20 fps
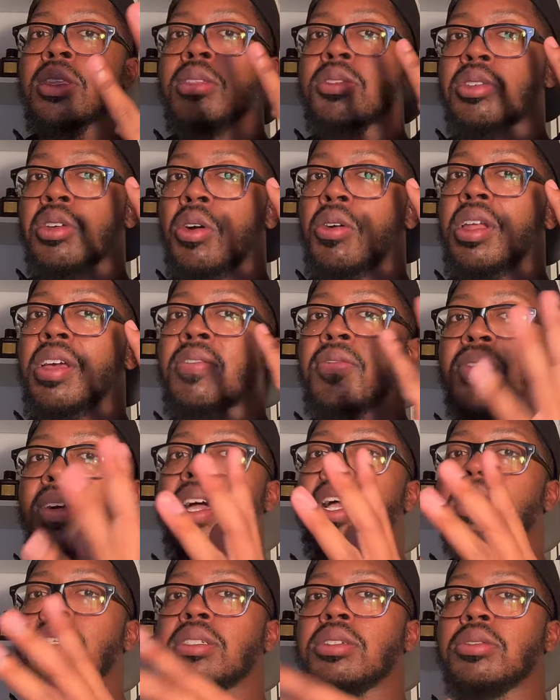don't
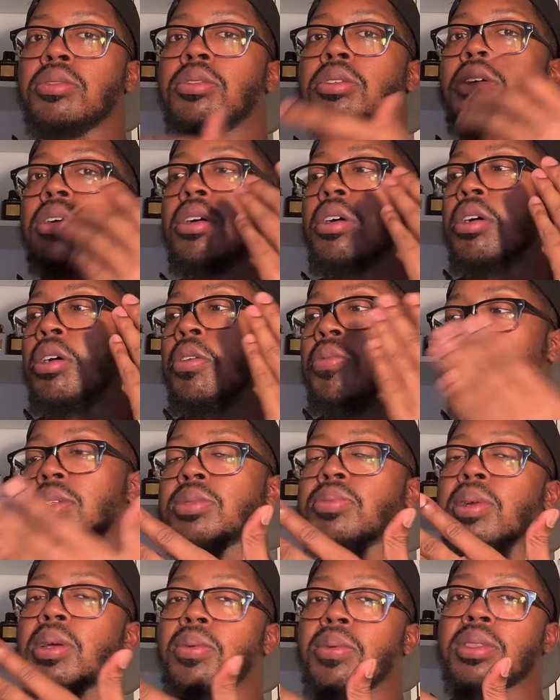advise you to
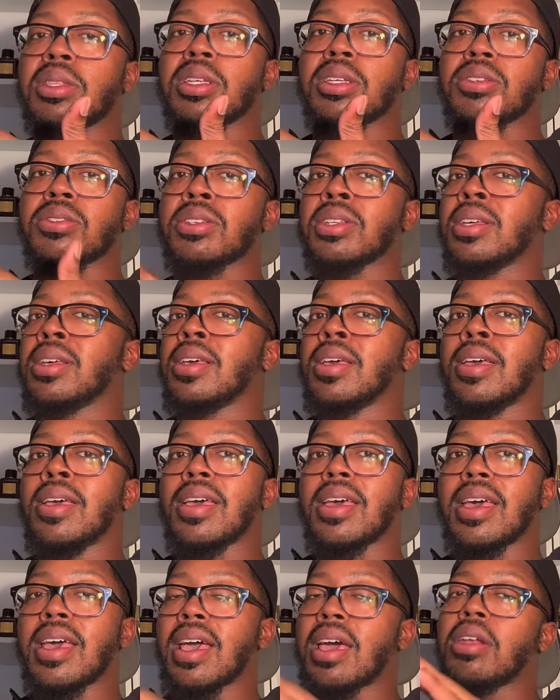overspray with this
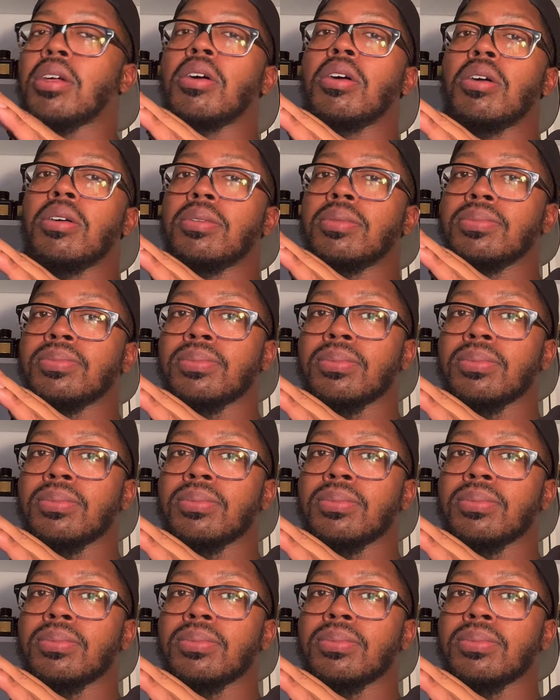at all.